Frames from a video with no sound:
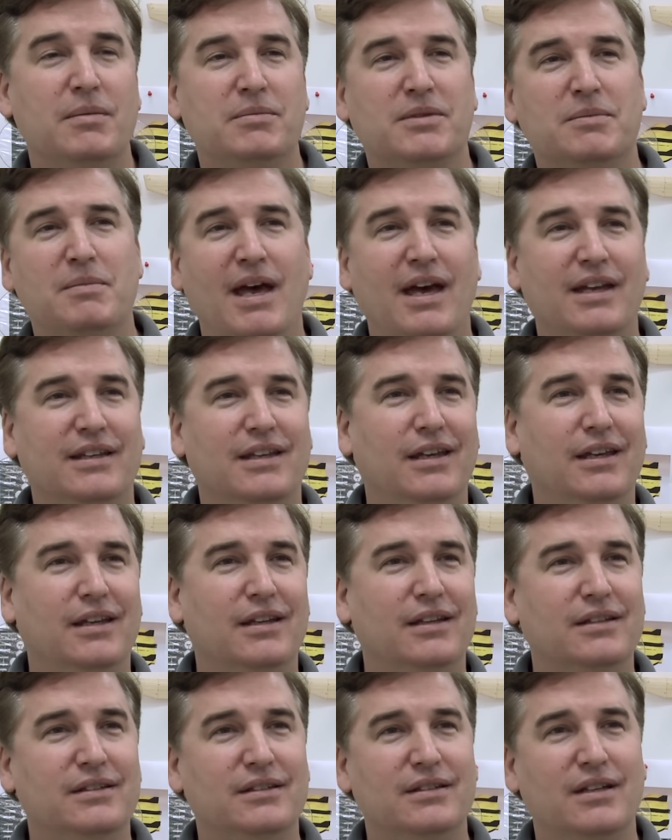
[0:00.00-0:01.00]
name's Matt
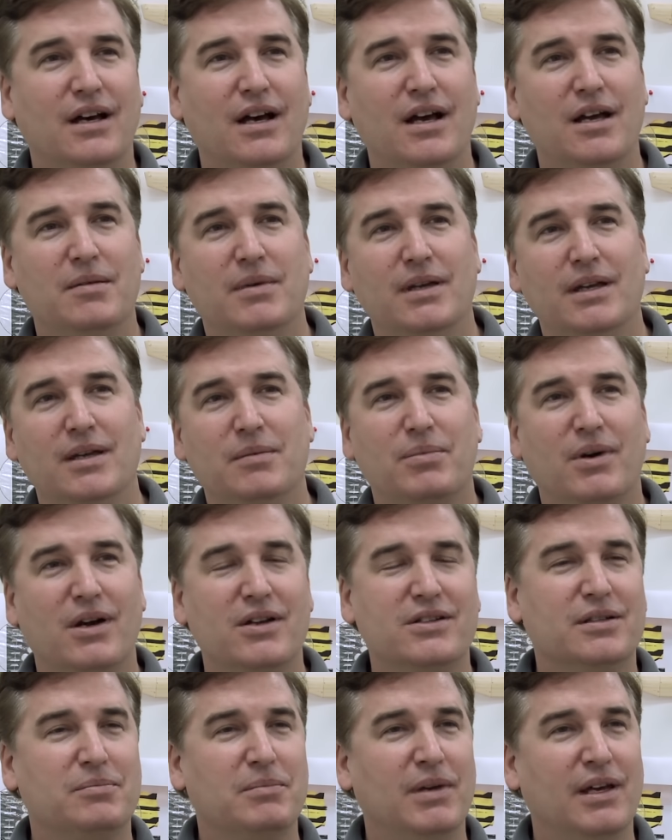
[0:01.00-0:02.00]
Keenan. I'm a
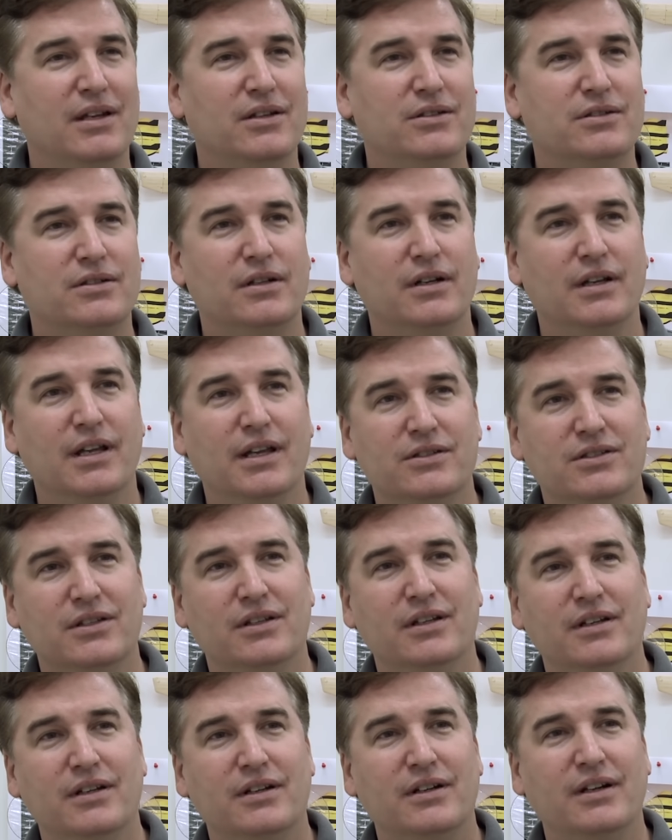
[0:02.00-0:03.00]
project manager and
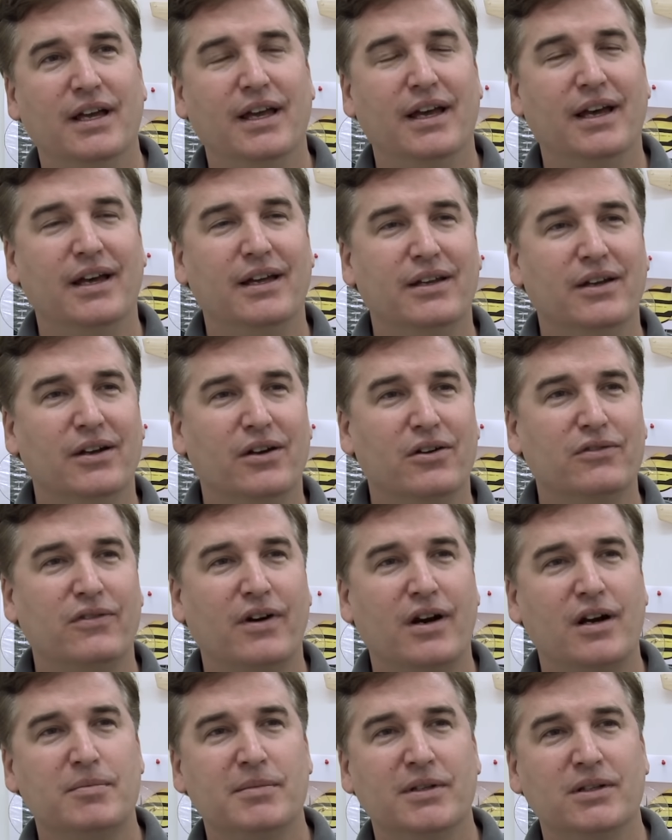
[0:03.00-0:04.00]
engineer at
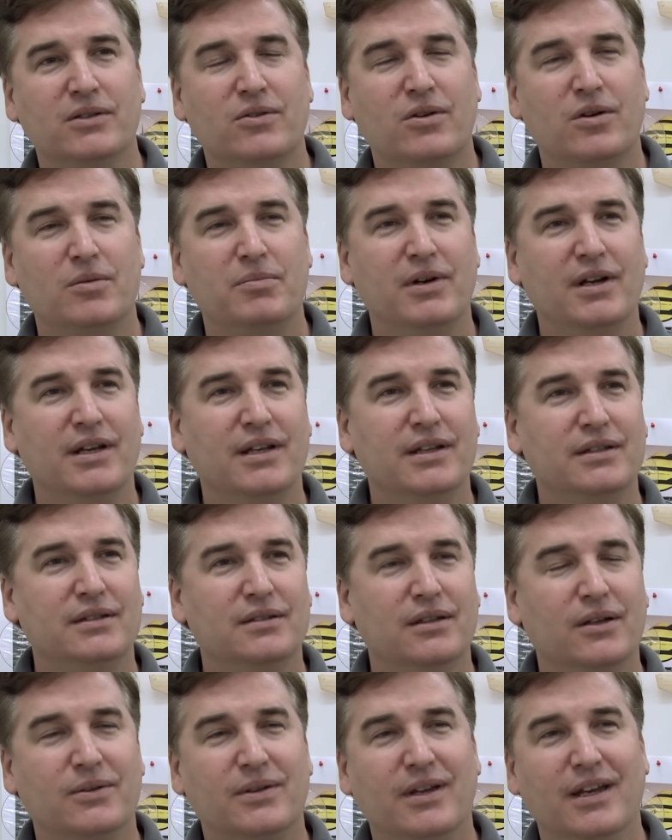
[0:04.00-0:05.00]
AeroVironment Incorporated,
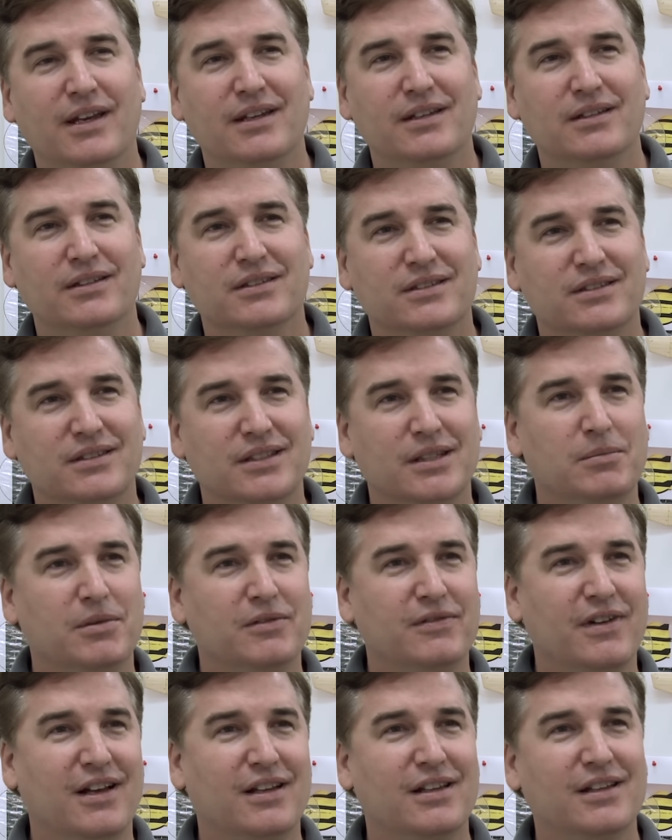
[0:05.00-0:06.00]
located in Simi
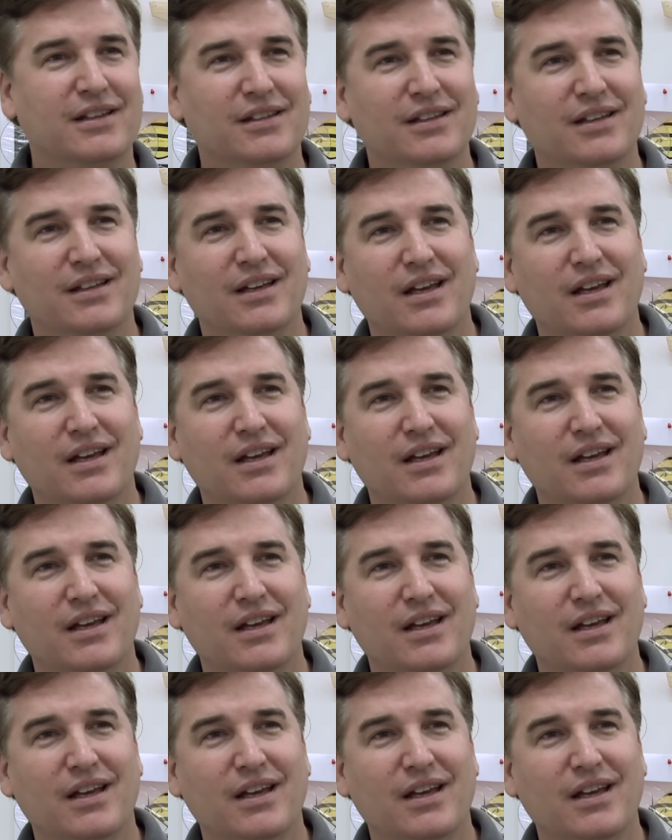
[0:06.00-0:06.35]
Valley.